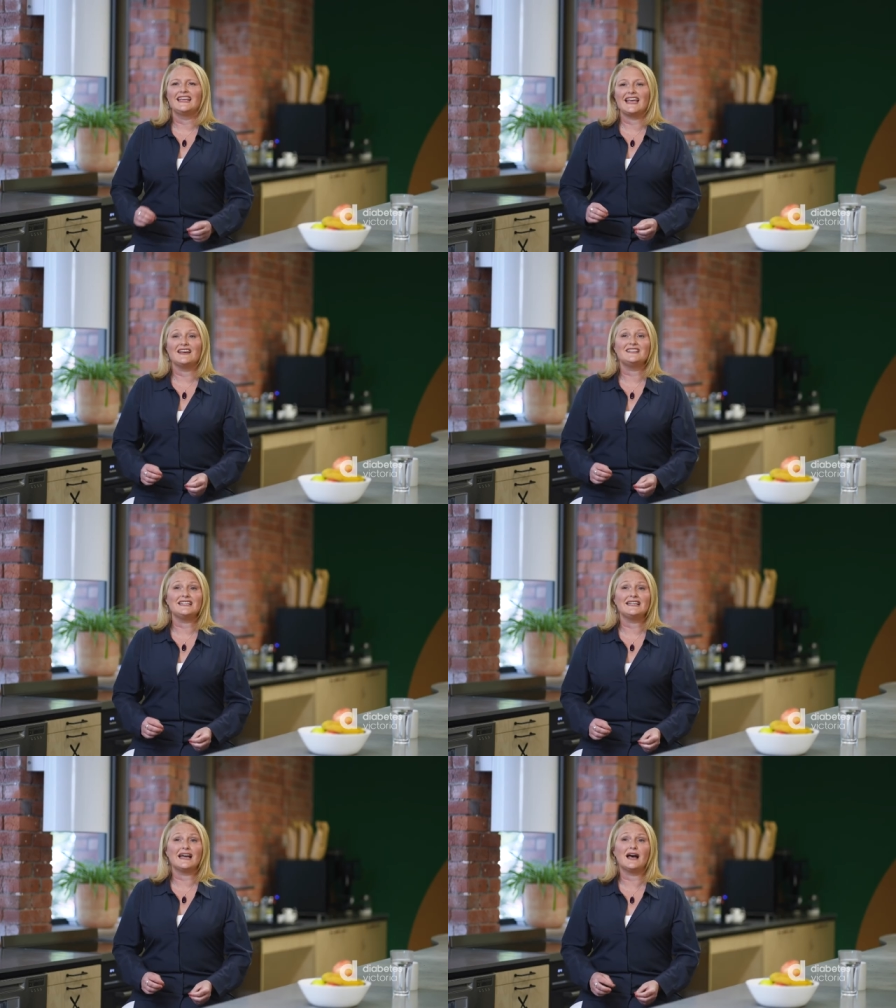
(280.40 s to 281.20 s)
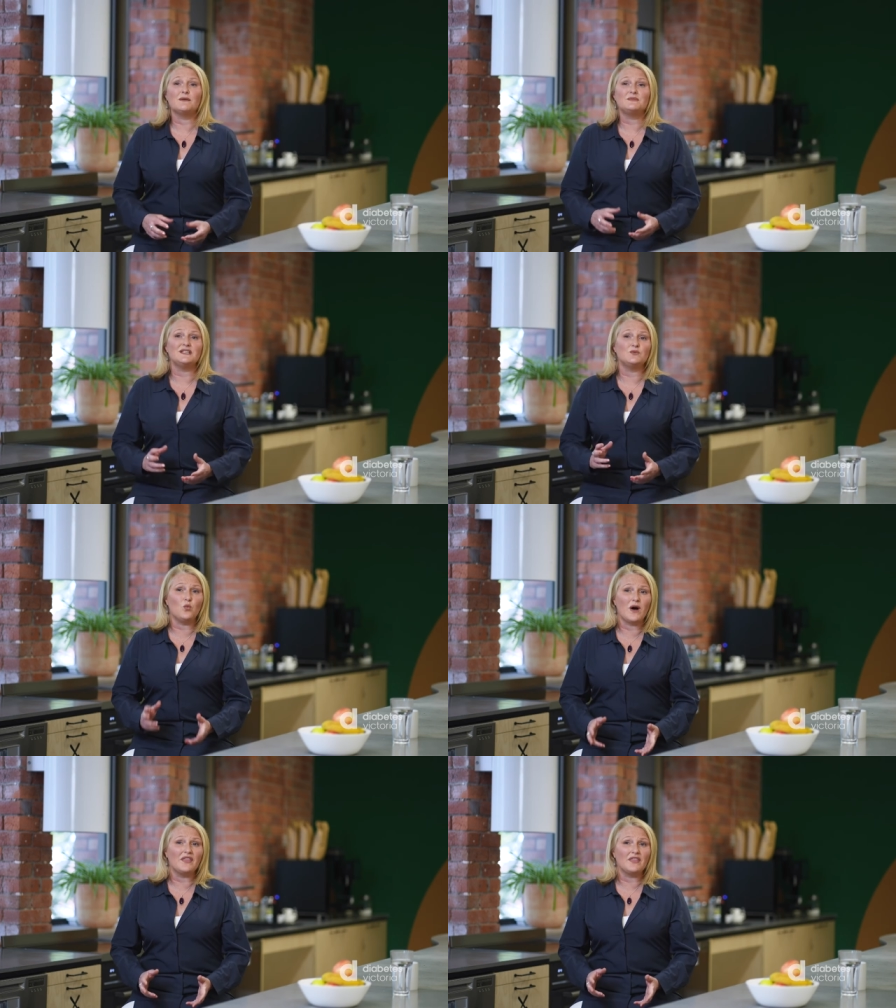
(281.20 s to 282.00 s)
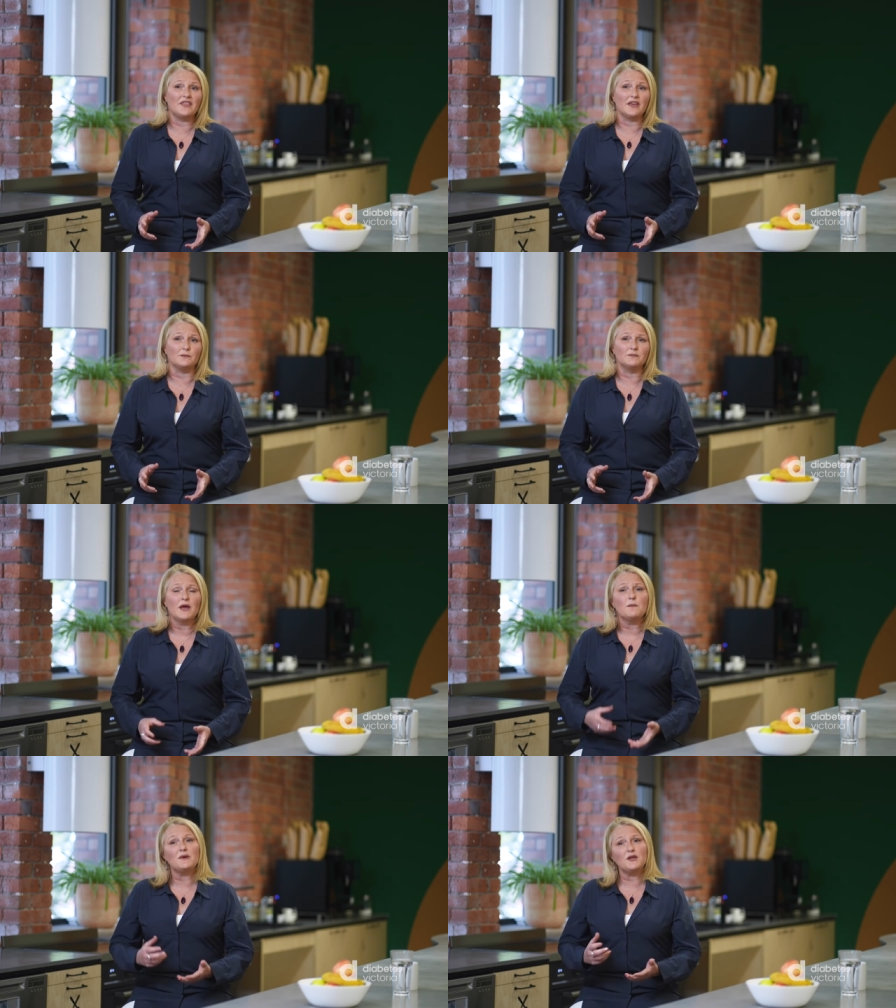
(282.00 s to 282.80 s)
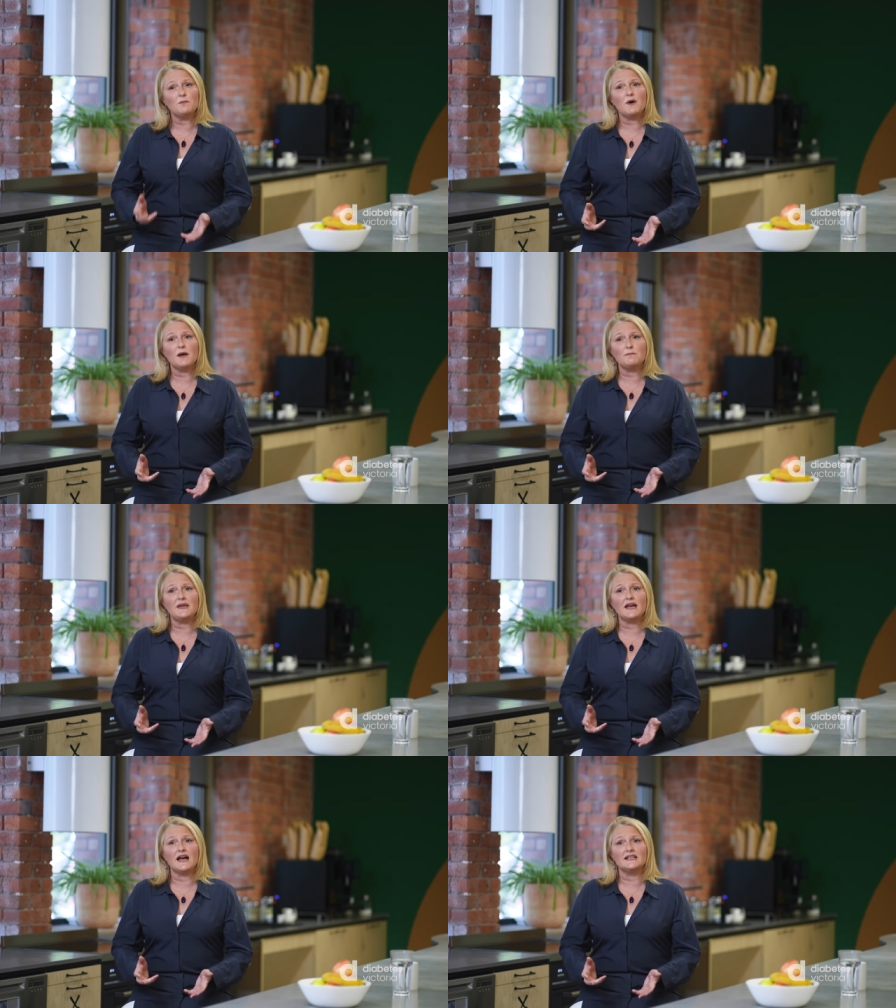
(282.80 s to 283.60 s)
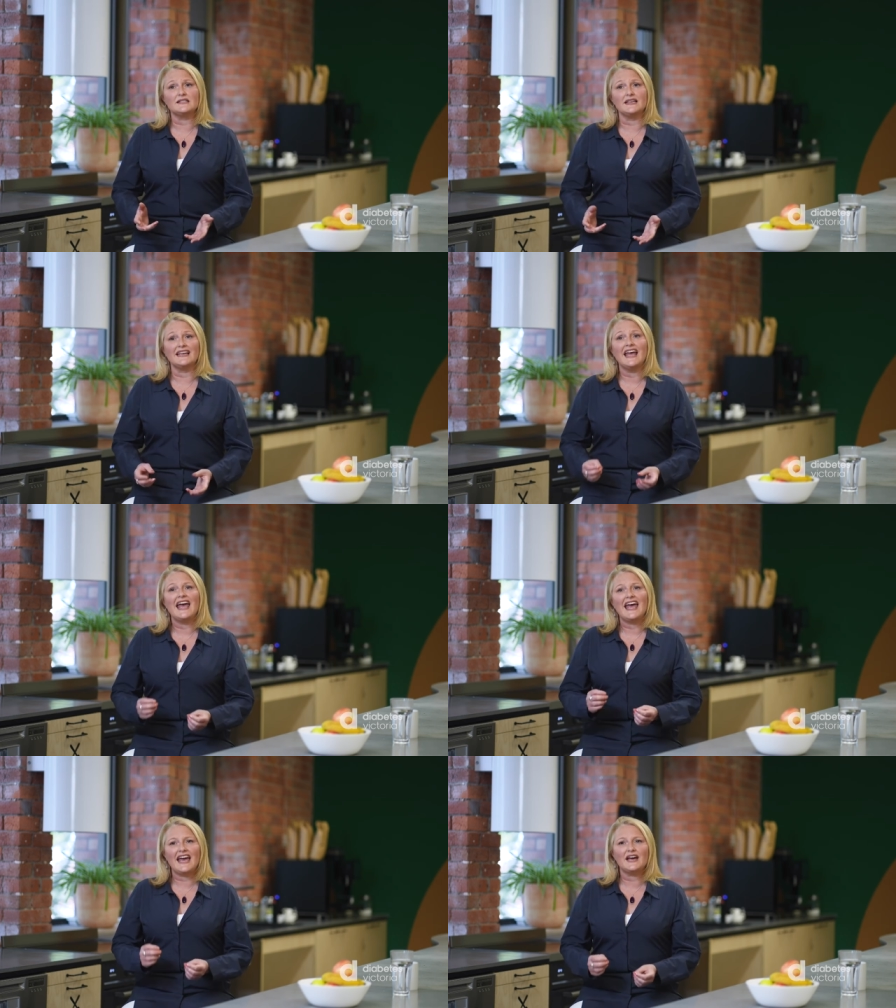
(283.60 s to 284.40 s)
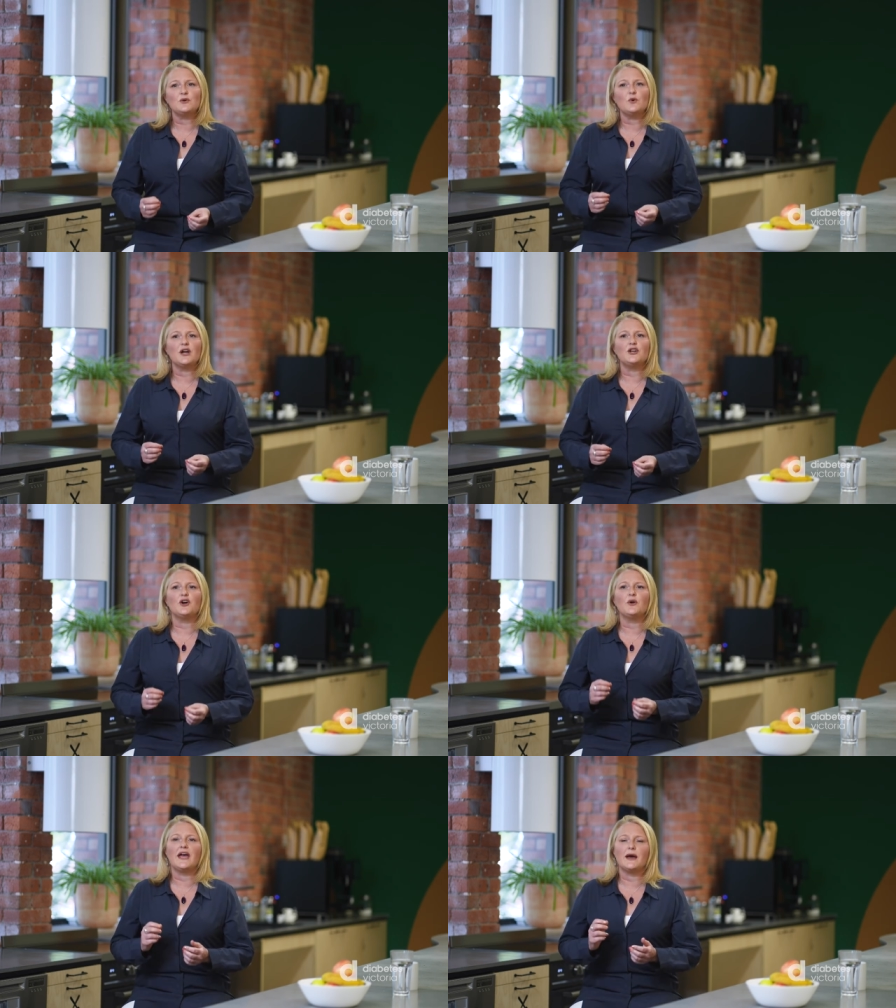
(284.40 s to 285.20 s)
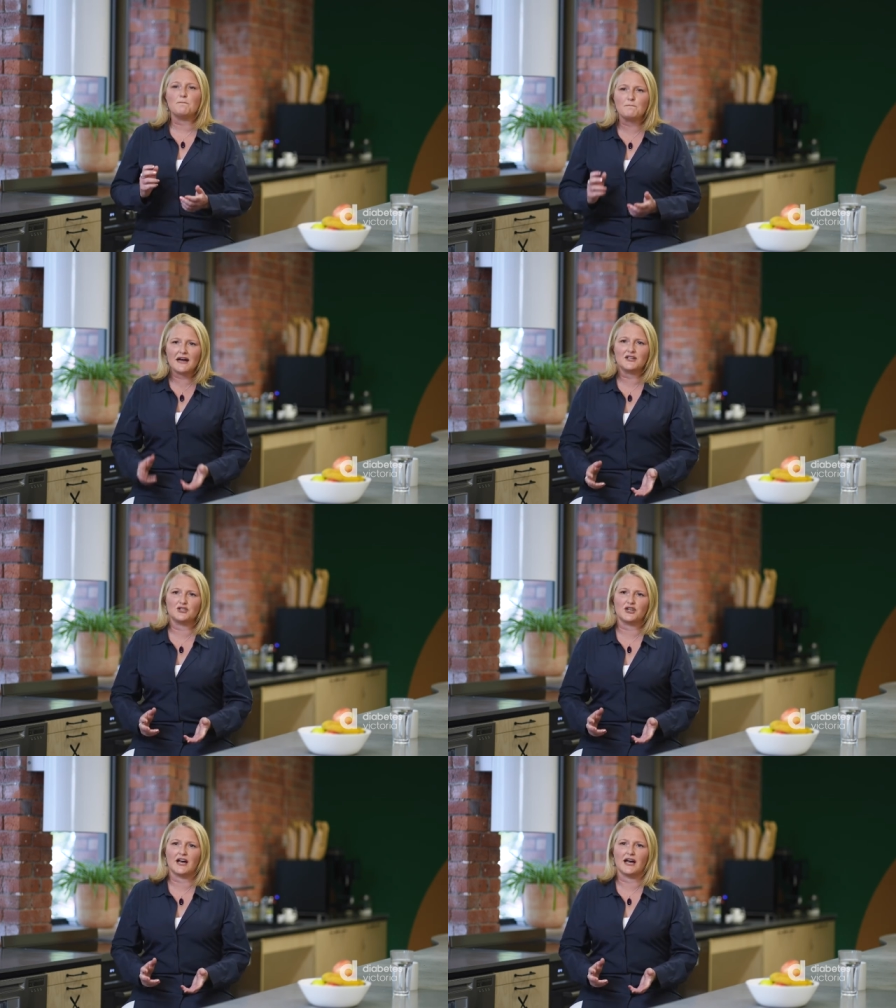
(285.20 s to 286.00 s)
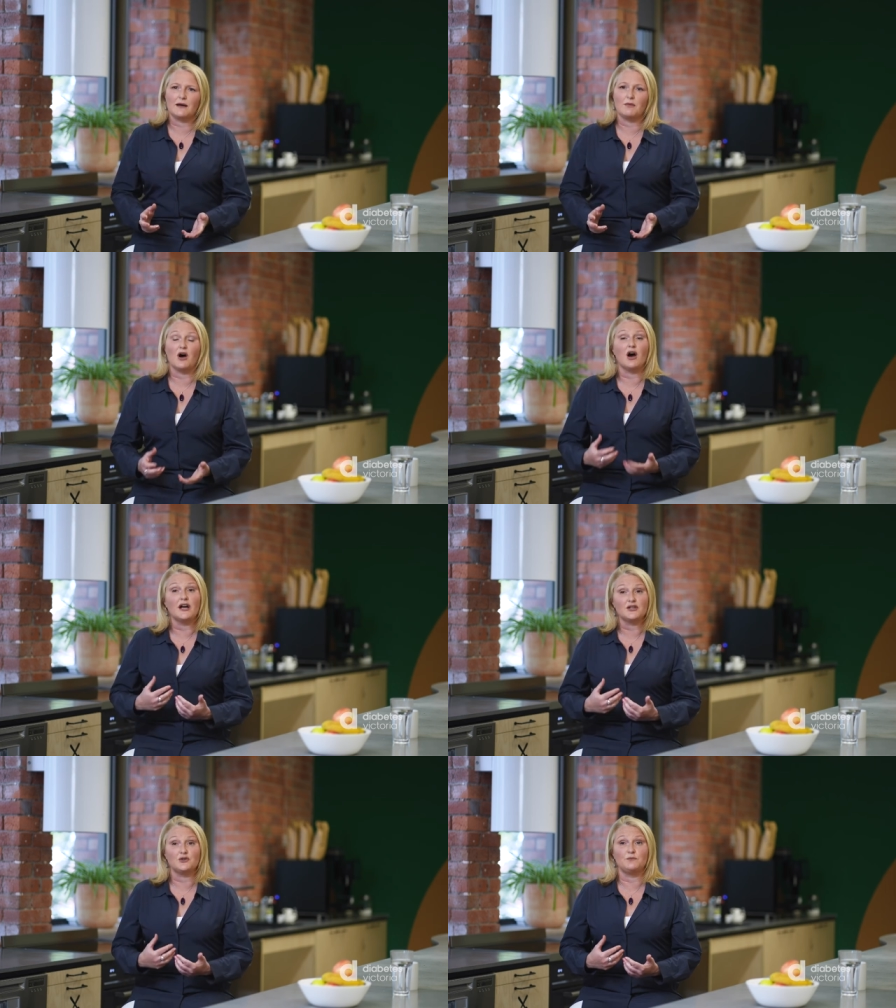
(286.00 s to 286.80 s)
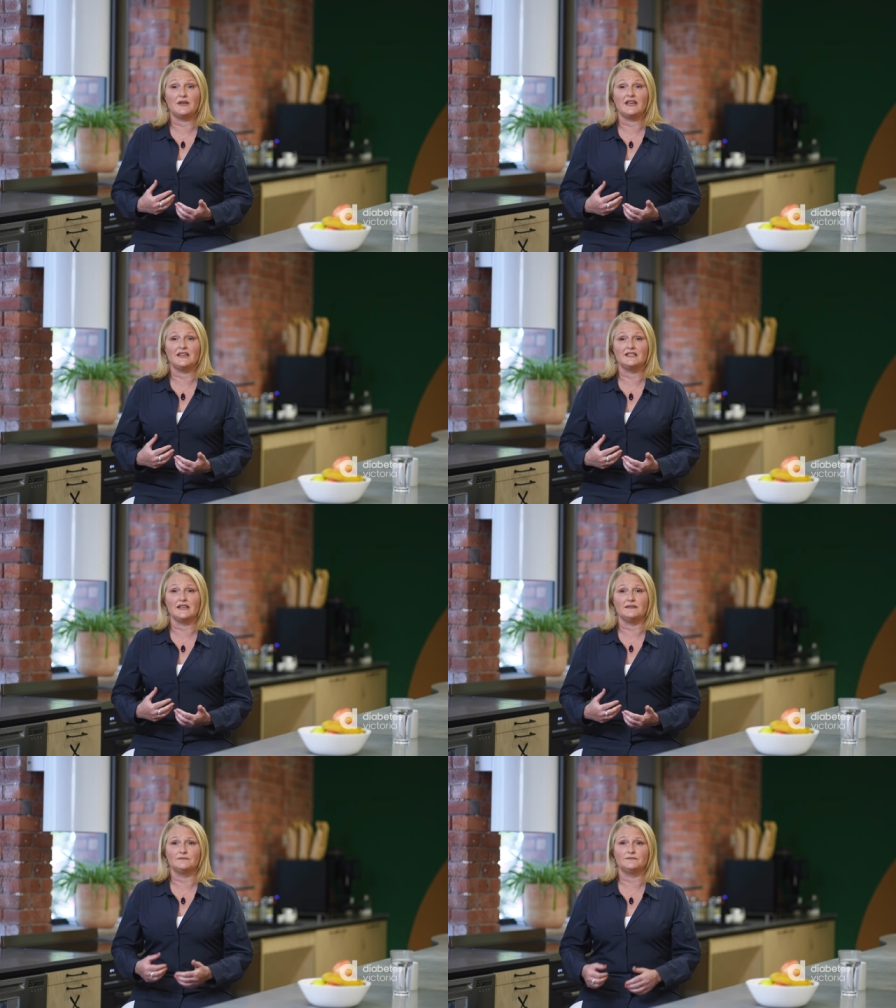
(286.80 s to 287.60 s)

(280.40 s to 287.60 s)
Counting carbs is one thing, but you might be asking, how do I know how much carb I should be eating?